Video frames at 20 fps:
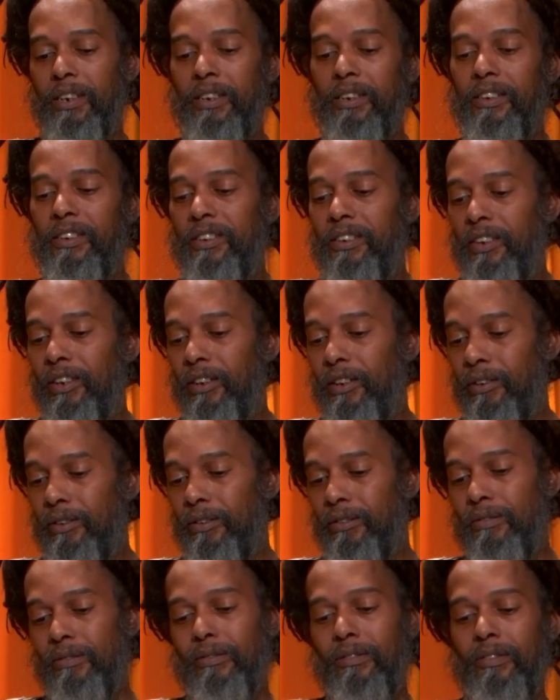it's you know
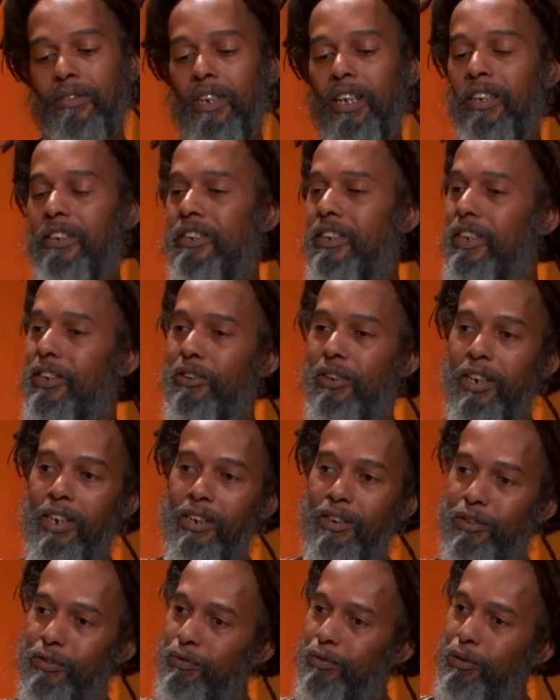healthy
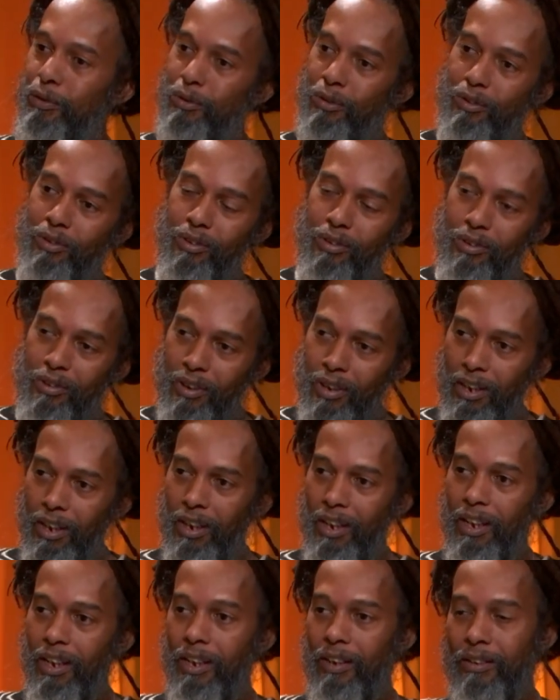grains, fruits,
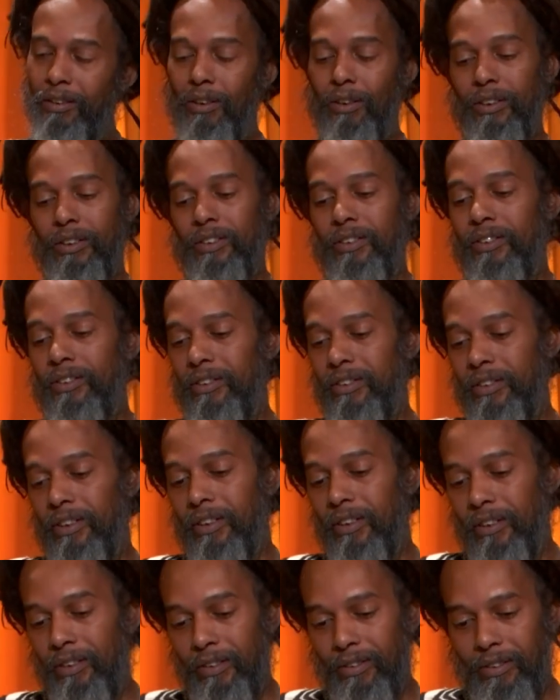uh, nuts, you
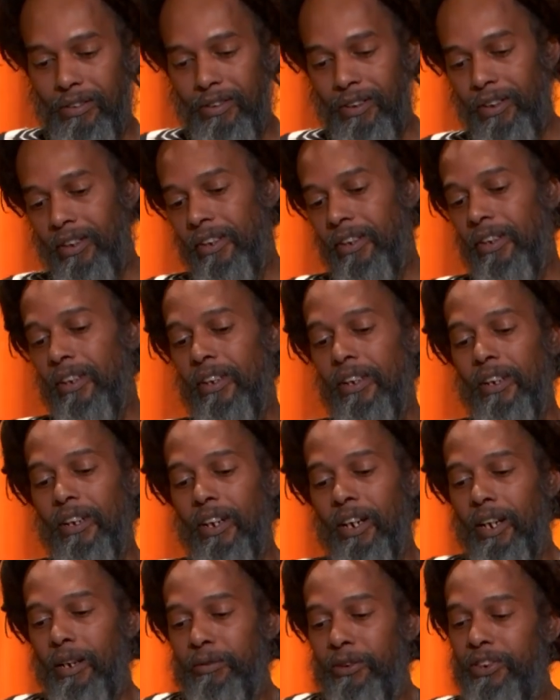know,
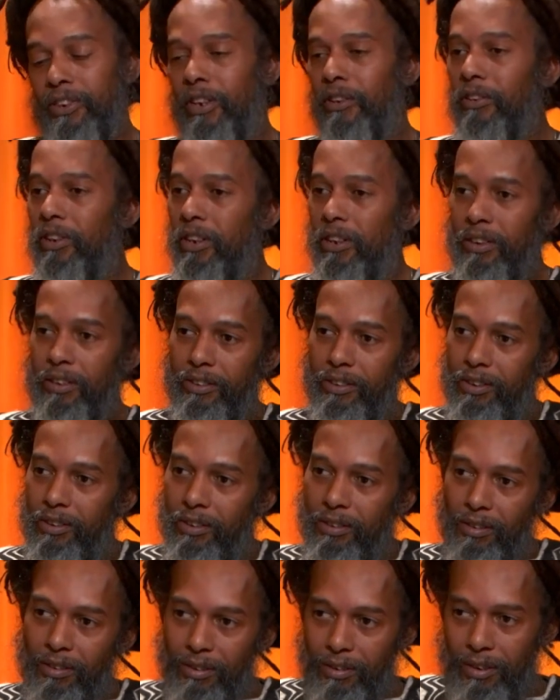uh, cereals,
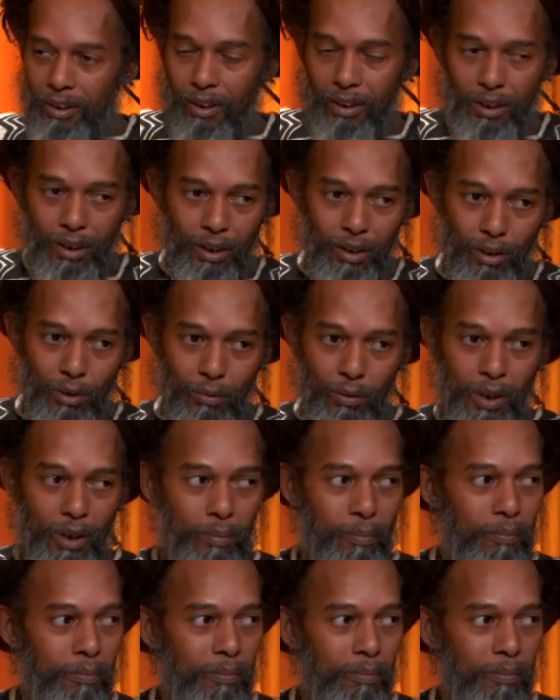you know, real